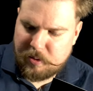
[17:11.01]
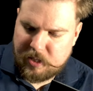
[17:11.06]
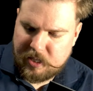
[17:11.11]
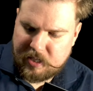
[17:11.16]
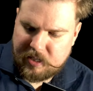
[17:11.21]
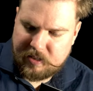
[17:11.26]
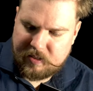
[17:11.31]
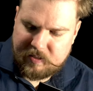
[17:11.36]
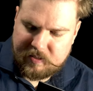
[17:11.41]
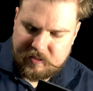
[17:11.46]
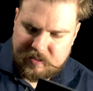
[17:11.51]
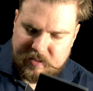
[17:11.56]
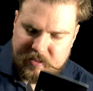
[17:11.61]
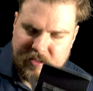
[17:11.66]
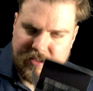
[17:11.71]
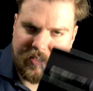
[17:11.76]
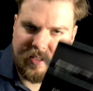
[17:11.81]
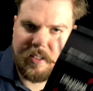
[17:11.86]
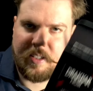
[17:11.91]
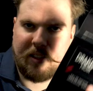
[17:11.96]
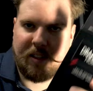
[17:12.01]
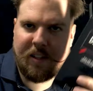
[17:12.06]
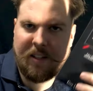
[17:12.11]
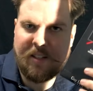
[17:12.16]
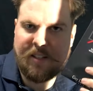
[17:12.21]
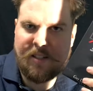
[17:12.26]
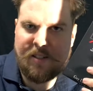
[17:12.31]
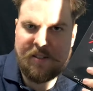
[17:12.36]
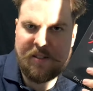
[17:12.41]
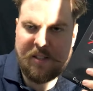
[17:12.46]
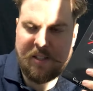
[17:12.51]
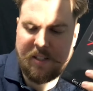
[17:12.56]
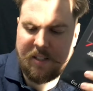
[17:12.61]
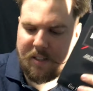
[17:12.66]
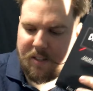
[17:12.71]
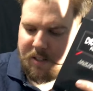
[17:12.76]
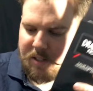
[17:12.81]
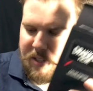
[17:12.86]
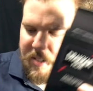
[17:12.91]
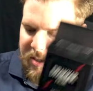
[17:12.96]
Like, you see
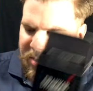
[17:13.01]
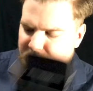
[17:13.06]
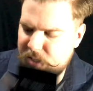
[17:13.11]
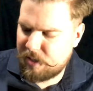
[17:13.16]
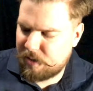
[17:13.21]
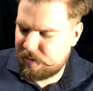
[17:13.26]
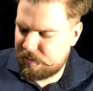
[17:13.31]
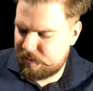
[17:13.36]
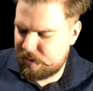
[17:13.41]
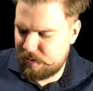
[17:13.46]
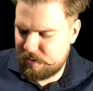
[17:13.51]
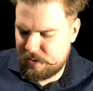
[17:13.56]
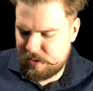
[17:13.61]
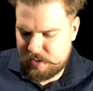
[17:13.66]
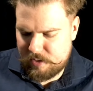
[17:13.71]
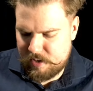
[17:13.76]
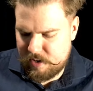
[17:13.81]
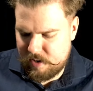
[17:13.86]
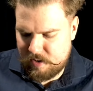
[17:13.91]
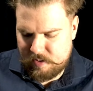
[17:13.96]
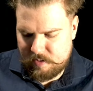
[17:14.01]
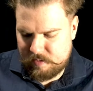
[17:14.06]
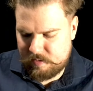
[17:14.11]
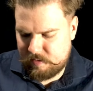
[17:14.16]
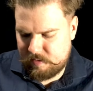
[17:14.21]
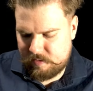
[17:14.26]
this on a shelf, you just know.